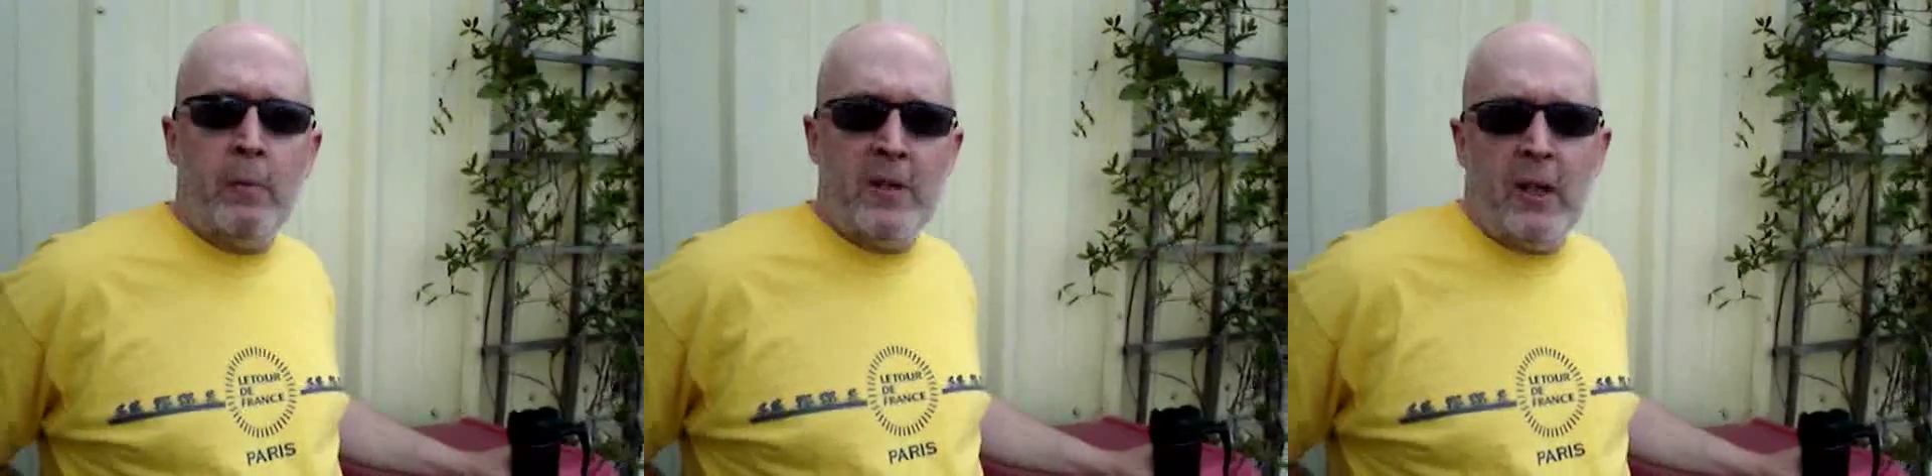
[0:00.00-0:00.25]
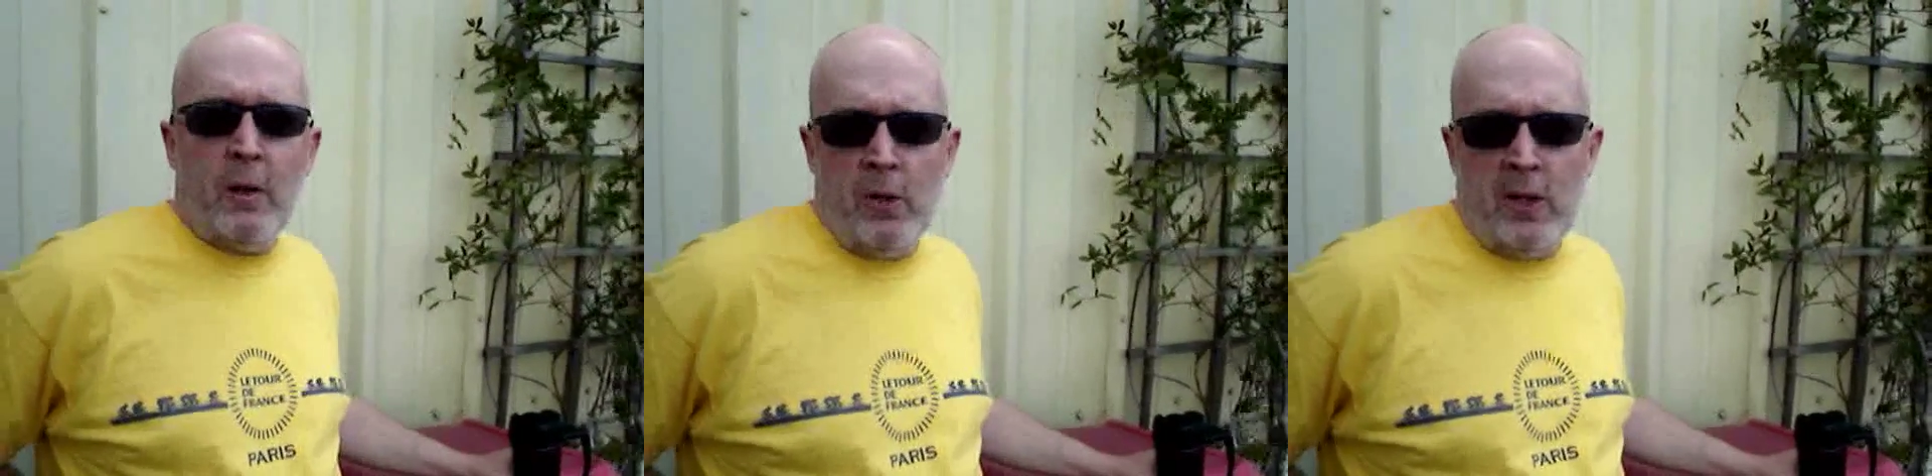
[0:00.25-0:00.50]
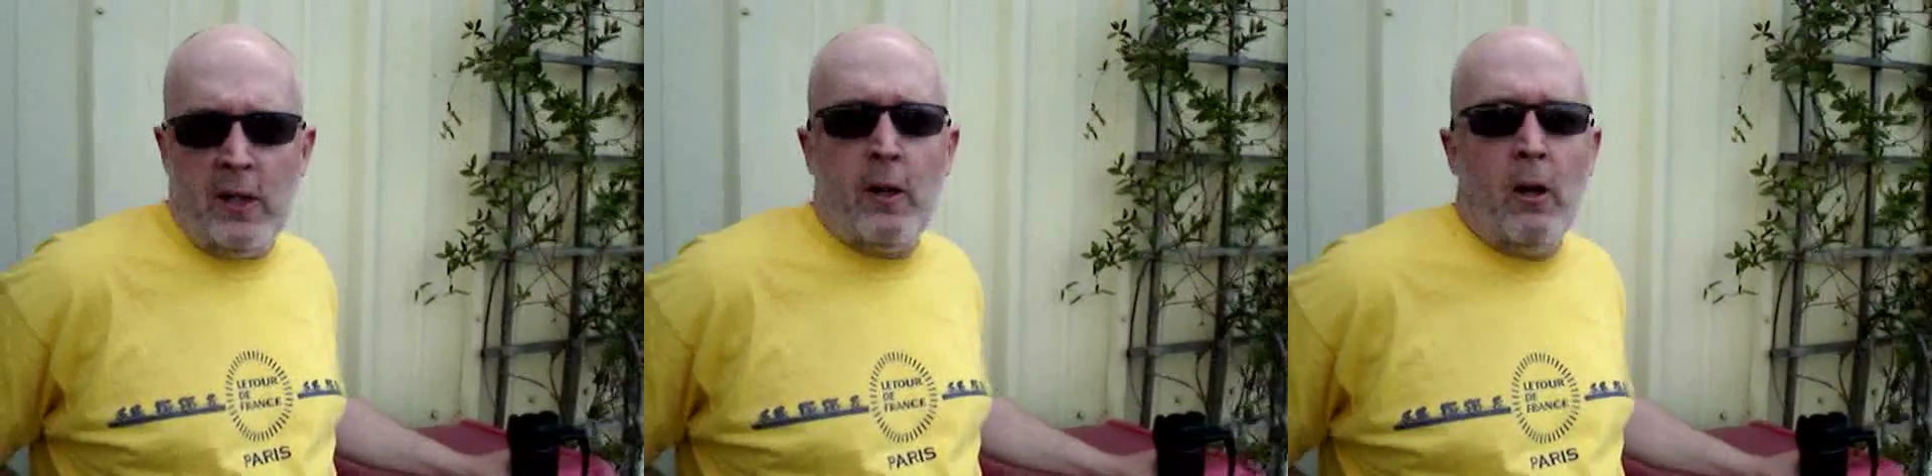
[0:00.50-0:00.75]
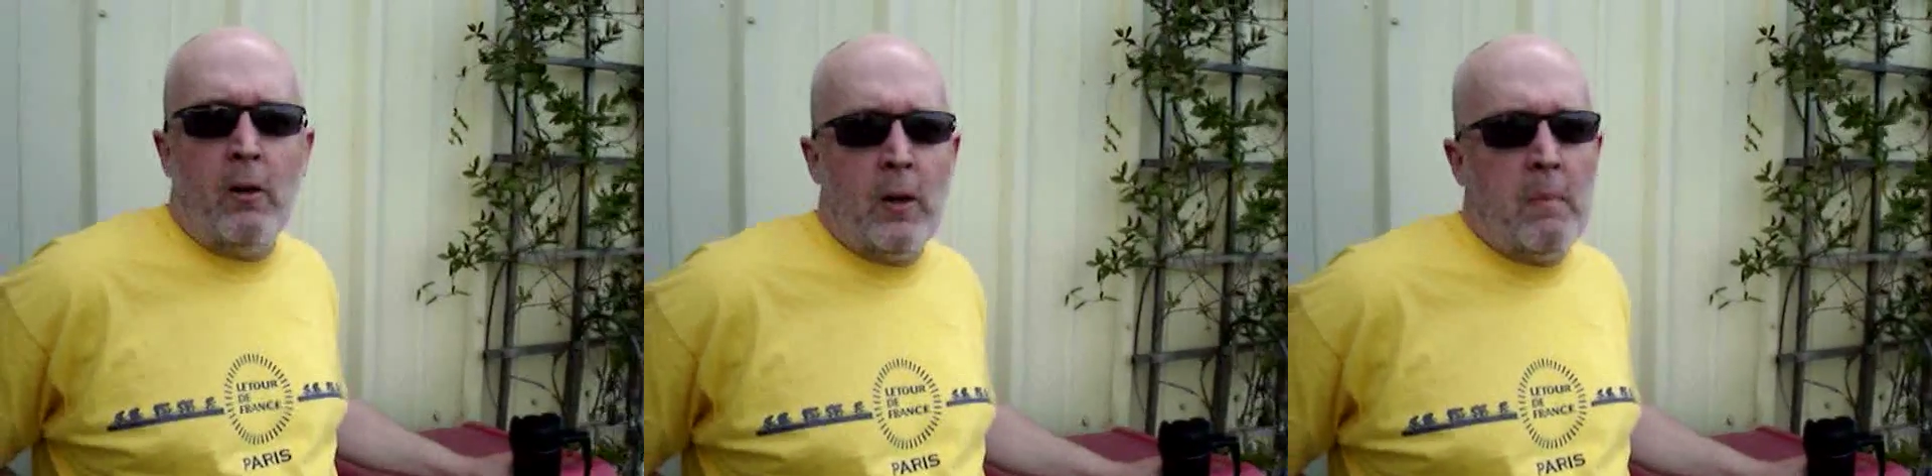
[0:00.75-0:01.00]
Particularly when you
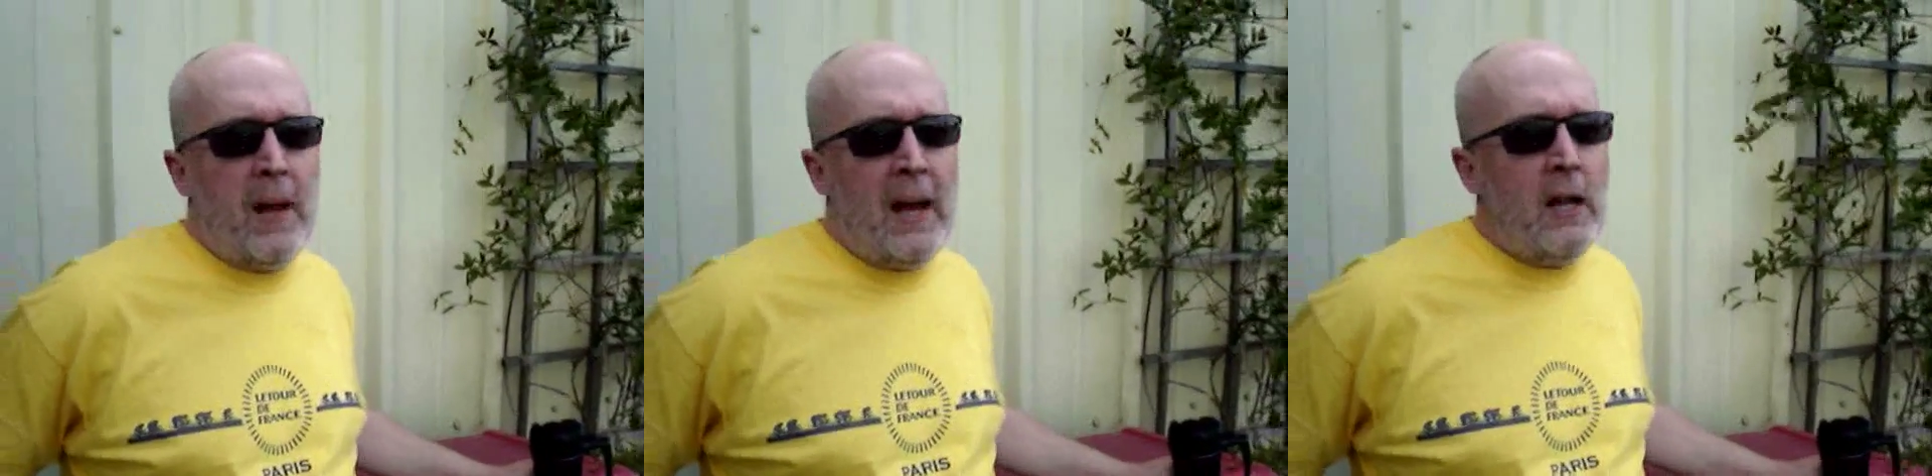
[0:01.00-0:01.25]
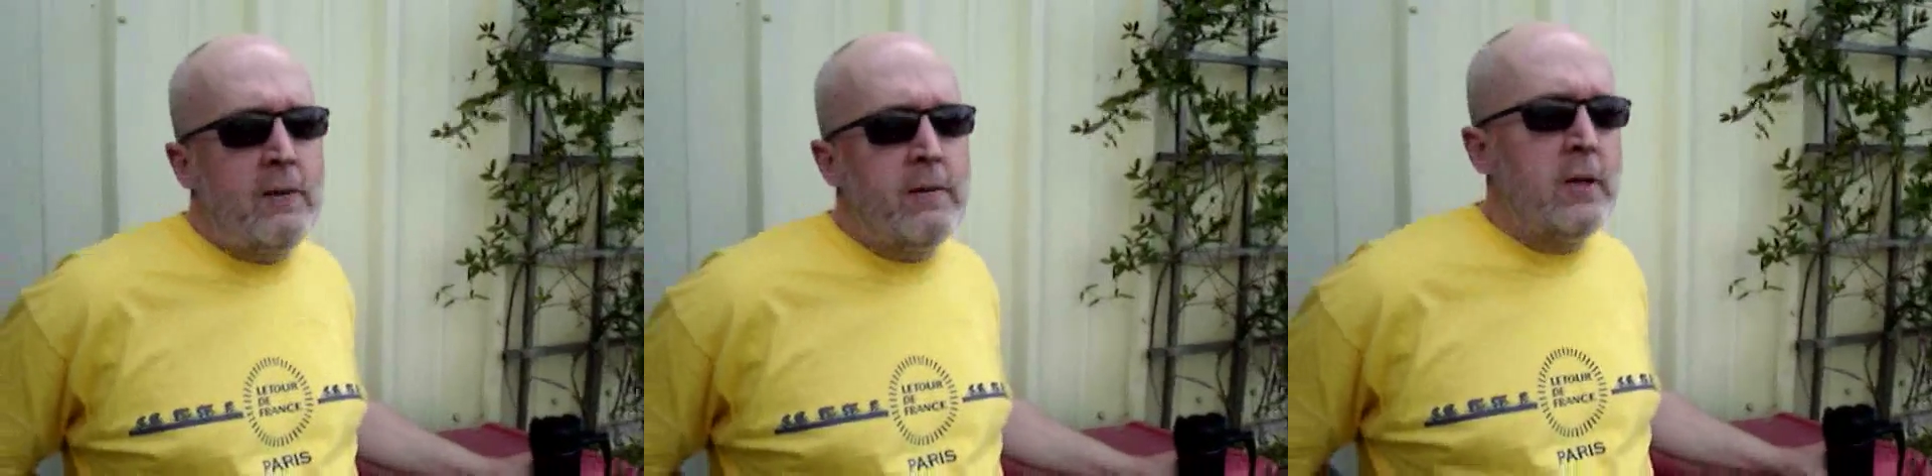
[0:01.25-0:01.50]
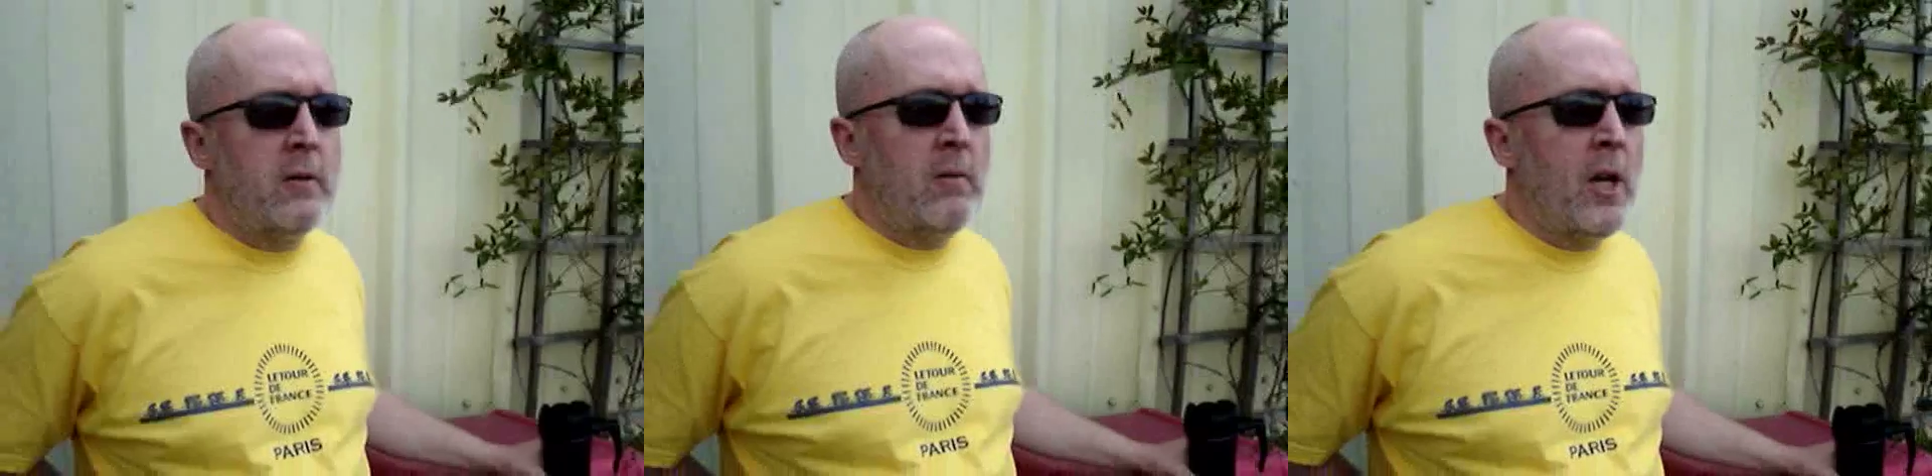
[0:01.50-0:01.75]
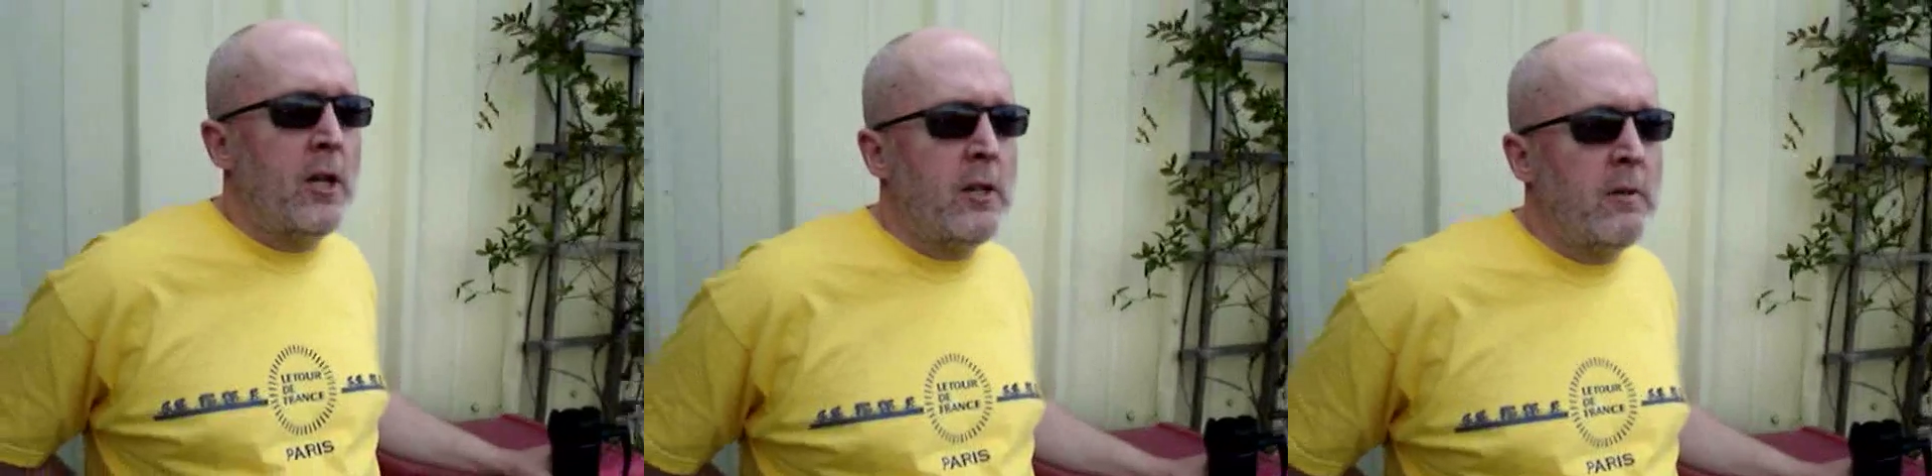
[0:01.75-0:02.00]
get over about
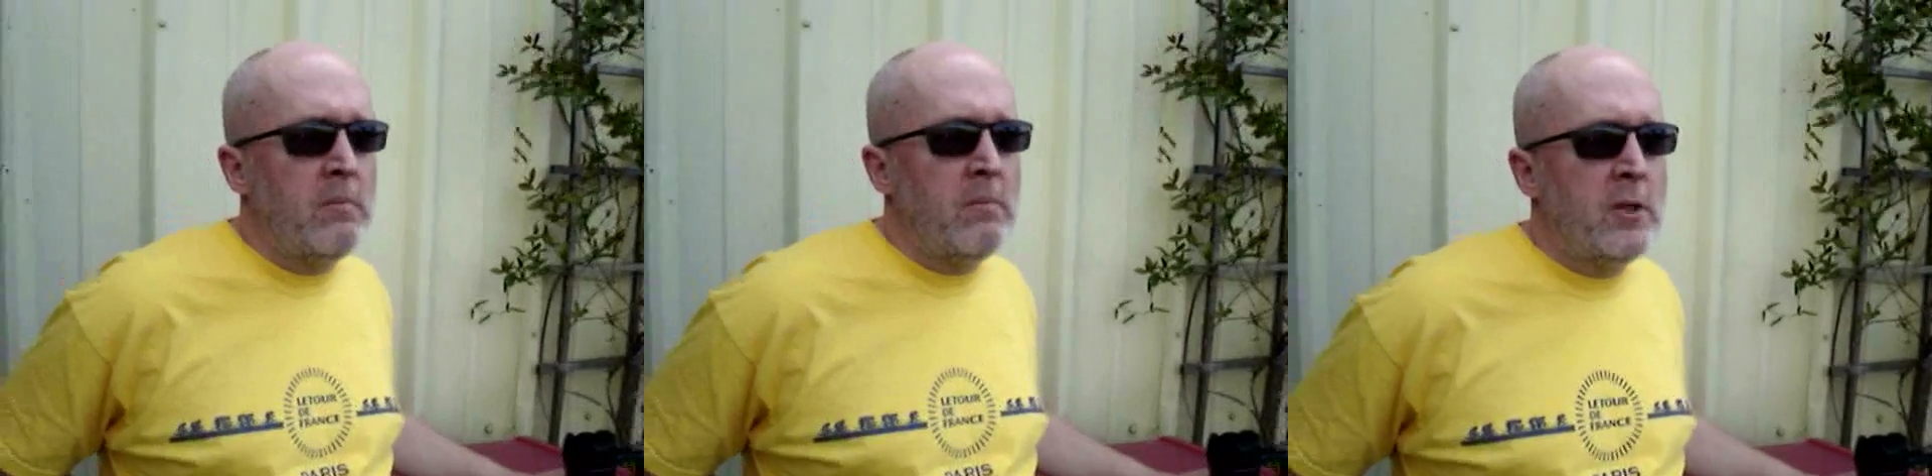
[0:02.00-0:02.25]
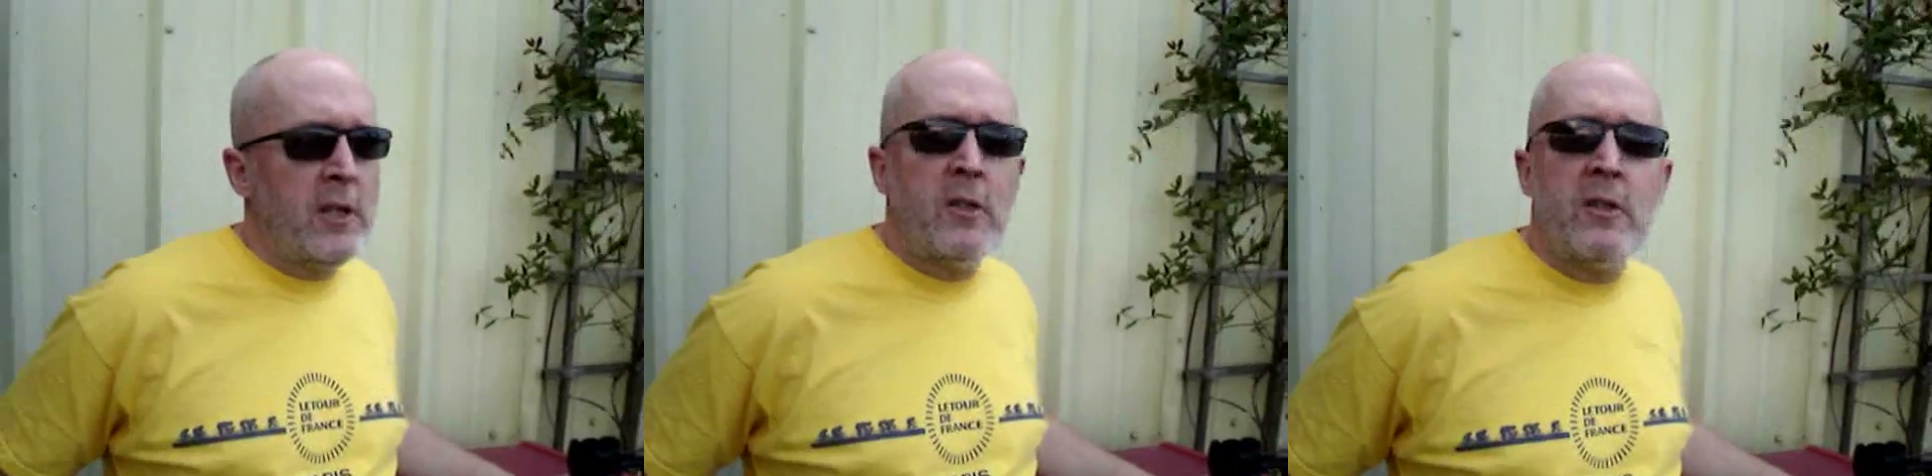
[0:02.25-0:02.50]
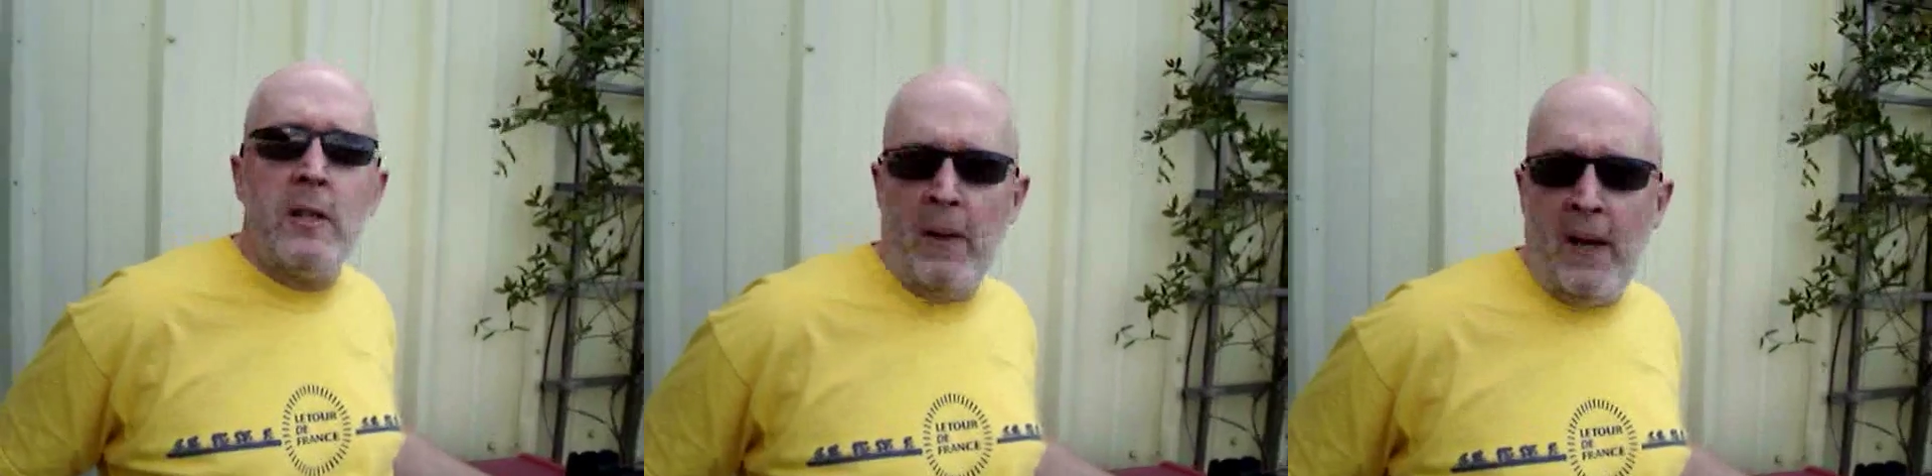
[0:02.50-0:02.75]
260